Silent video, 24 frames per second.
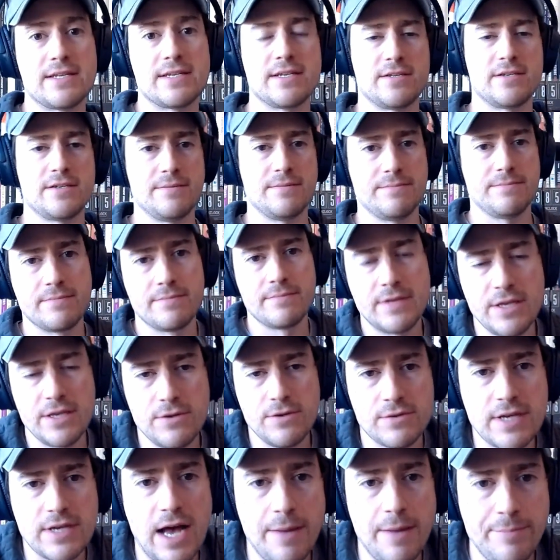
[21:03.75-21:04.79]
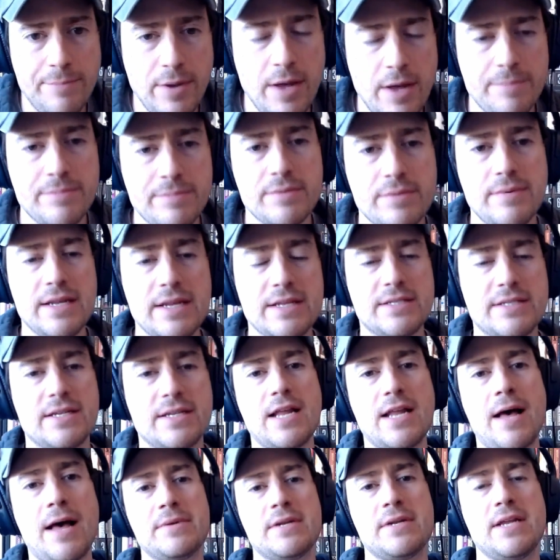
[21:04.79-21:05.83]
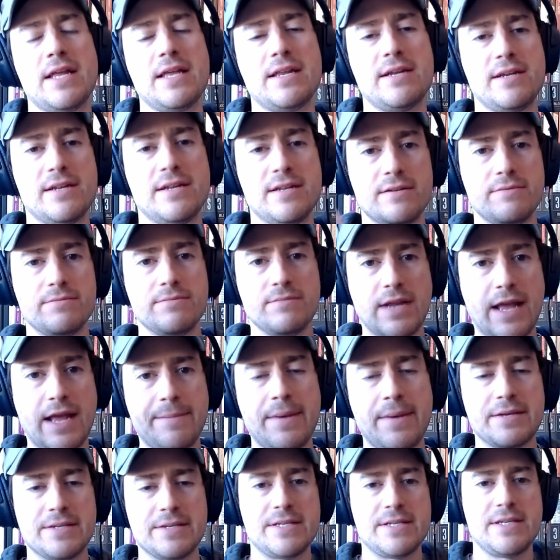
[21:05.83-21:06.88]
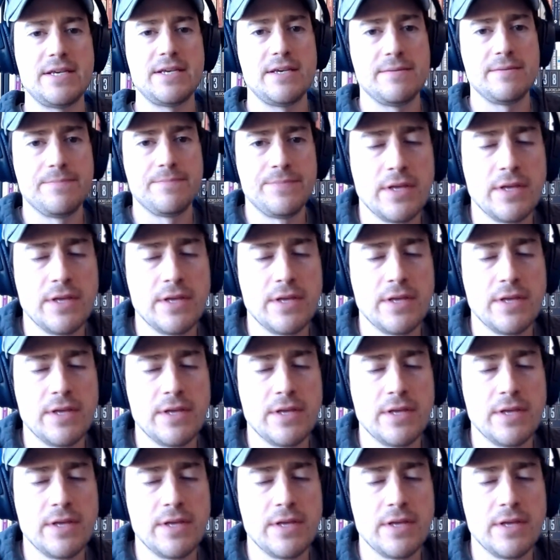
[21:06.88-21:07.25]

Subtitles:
system that you top up, and it's denominated in MLC.